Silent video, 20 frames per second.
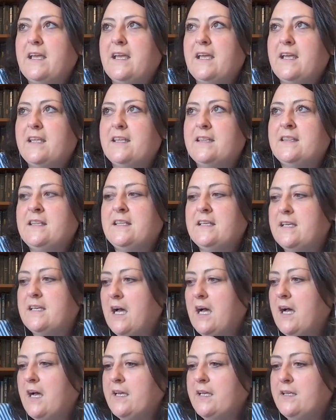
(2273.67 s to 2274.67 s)
the
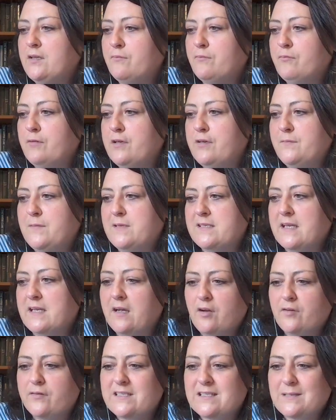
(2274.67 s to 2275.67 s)
guy in the room is like,
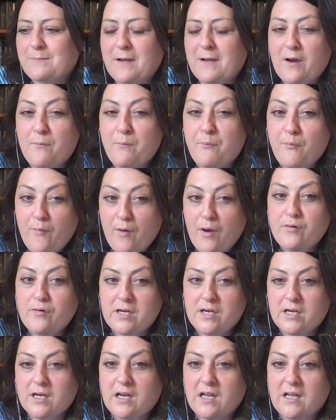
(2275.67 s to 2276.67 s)
oh, there's a pair of
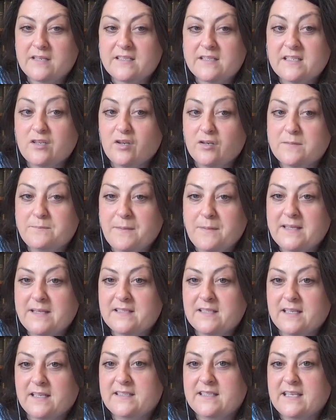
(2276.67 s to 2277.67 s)
broken glasses on his
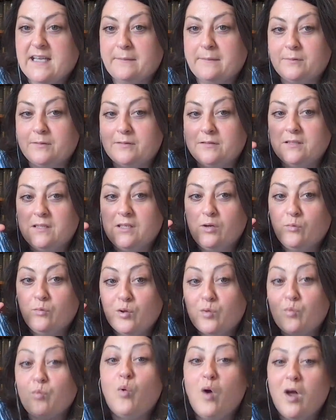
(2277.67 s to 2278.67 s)
bedside table
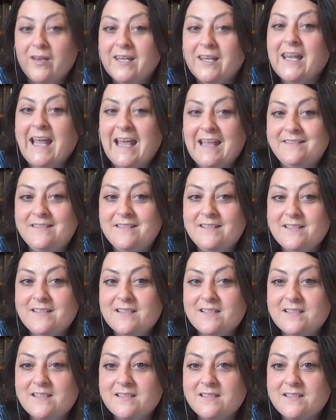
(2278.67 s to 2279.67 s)
with one lens